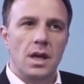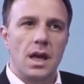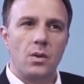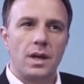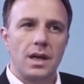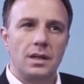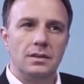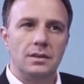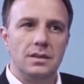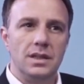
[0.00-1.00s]
How
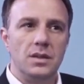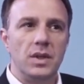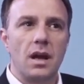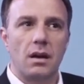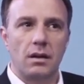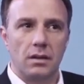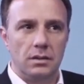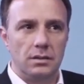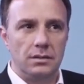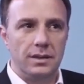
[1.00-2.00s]
can
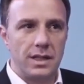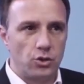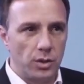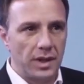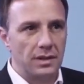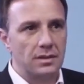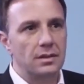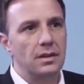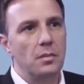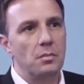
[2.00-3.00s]
GDPR
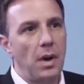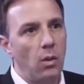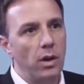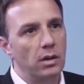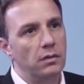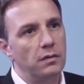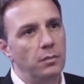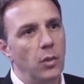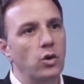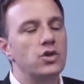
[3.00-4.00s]
detriment the power
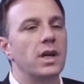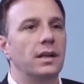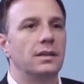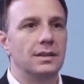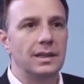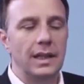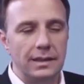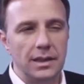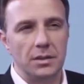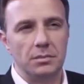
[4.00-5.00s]
of blockchain and
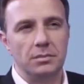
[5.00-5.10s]
DLT?